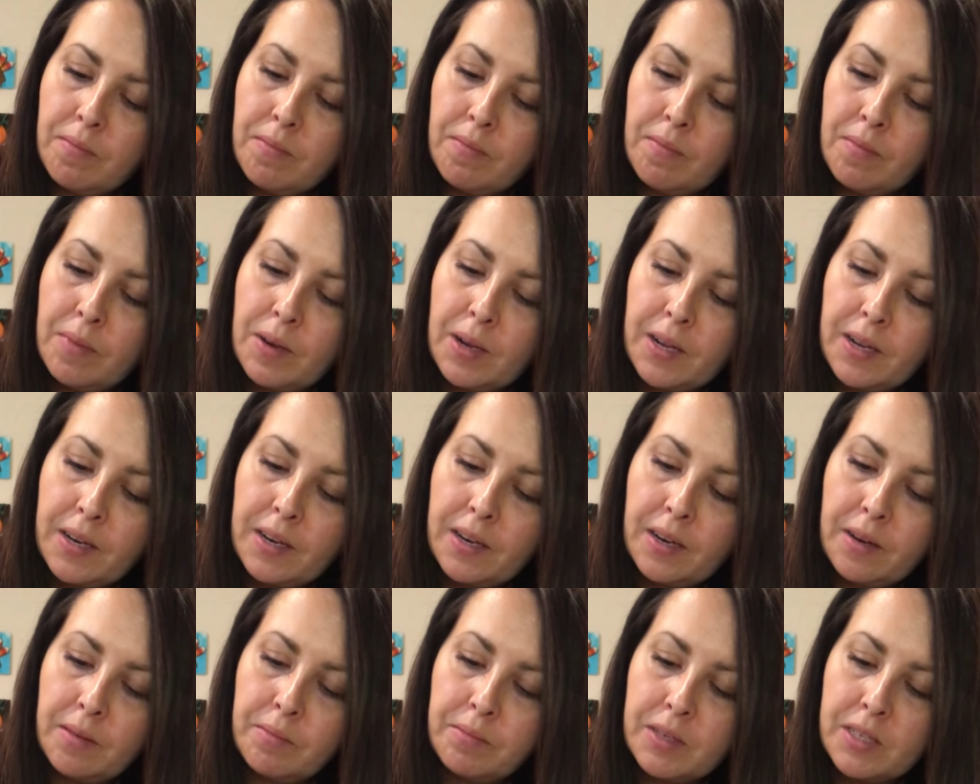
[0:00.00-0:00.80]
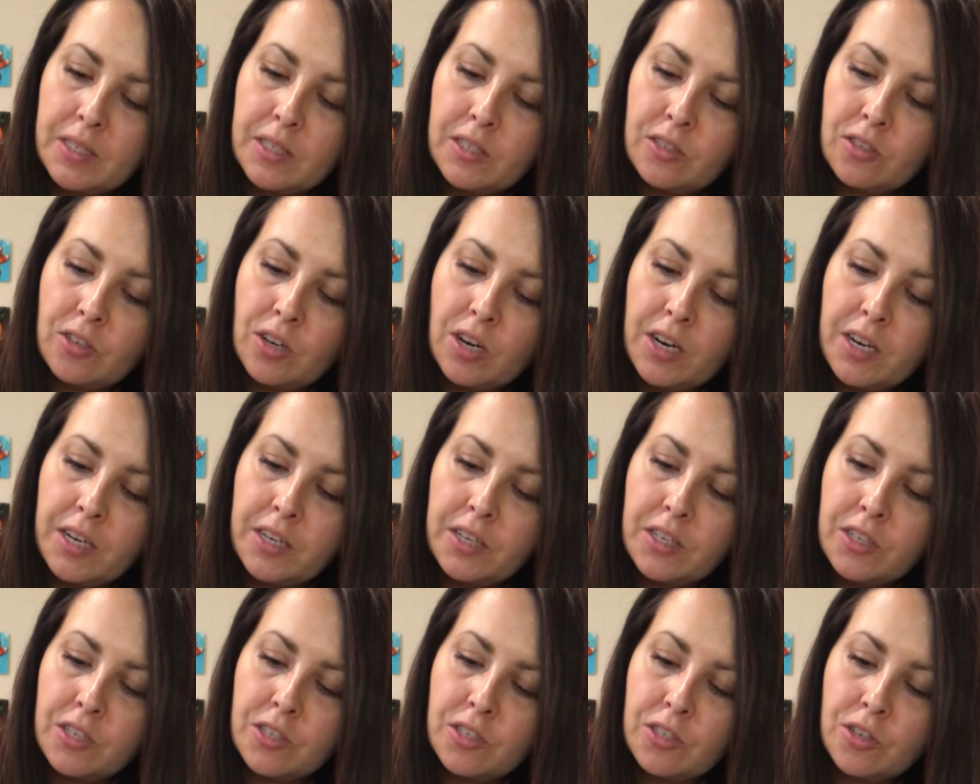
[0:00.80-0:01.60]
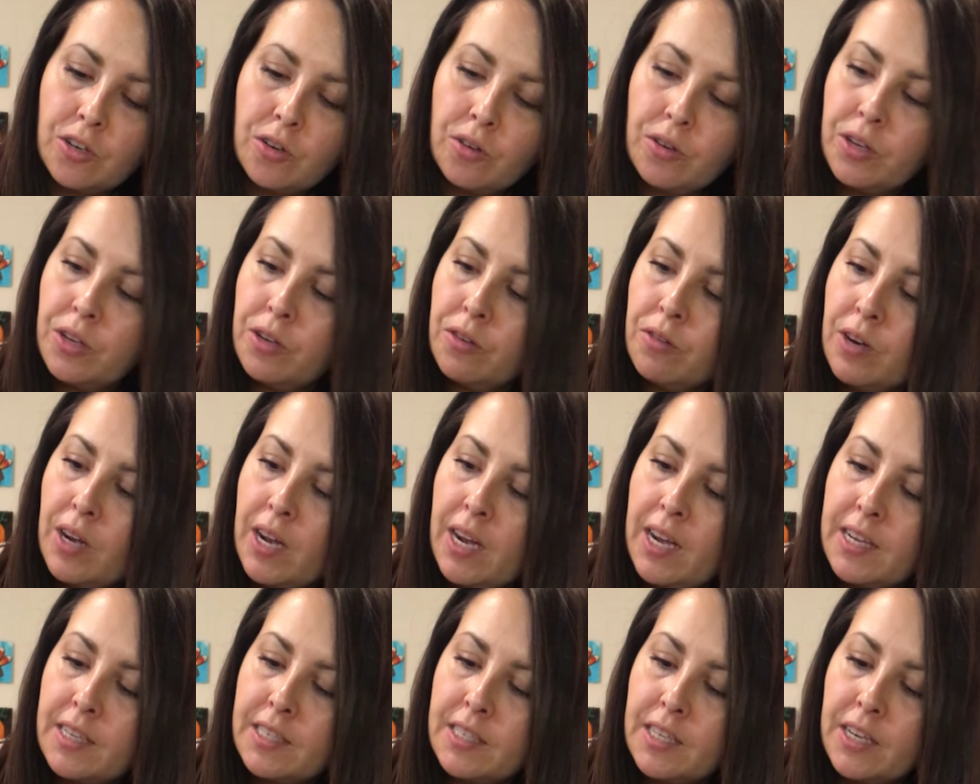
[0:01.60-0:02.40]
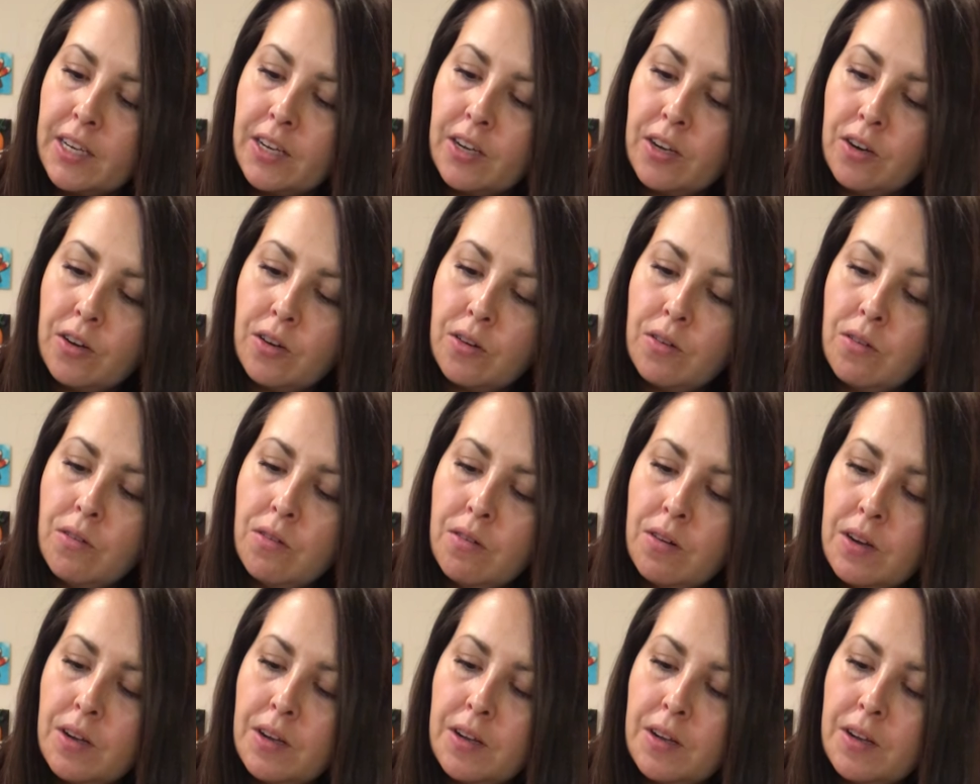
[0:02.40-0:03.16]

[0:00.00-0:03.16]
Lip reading: But I'm just trying to show you as I go.